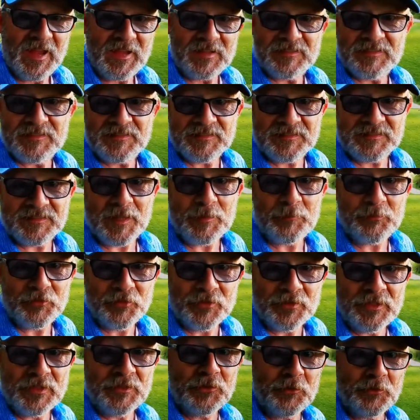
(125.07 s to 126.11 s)

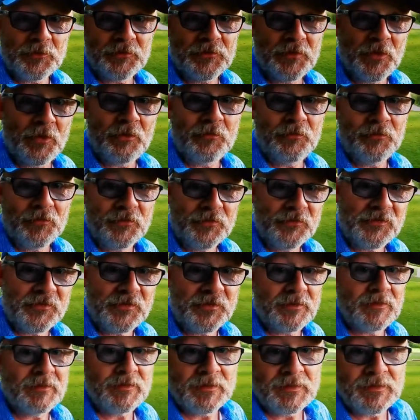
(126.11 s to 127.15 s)
exceptionally good
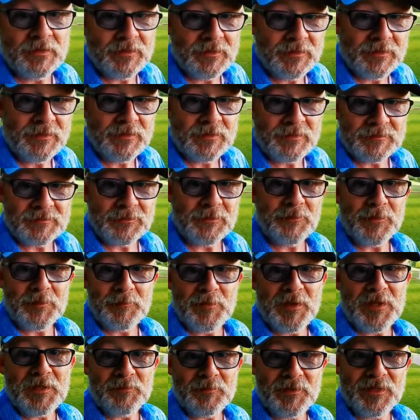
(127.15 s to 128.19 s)
golfers. So they
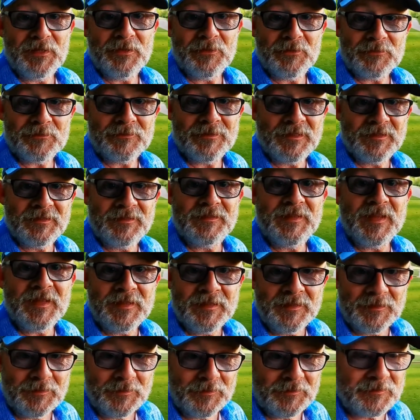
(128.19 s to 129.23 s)
made me look
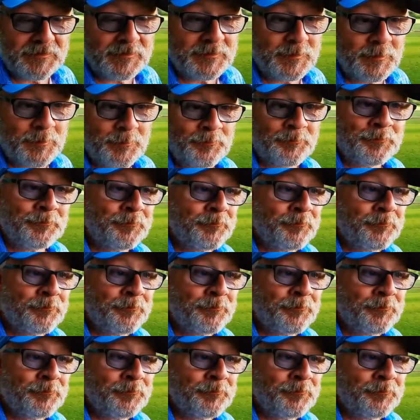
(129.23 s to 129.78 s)
ridiculous.